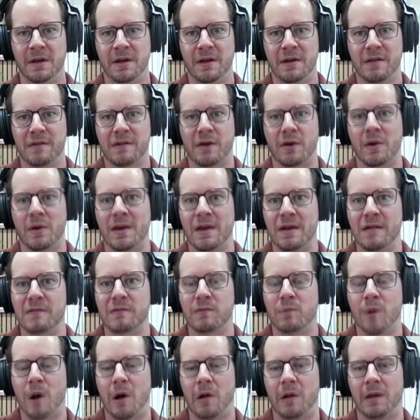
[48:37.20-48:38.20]
So his
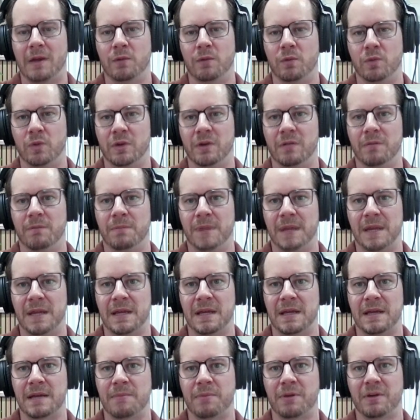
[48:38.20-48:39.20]
wallet wouldn't
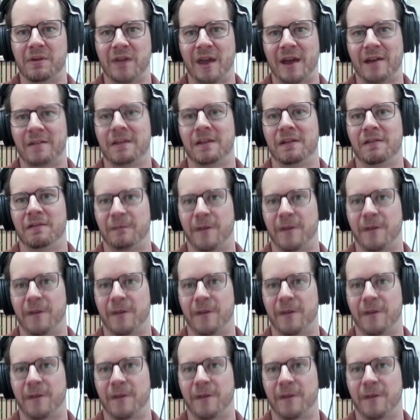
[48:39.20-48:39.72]
be protected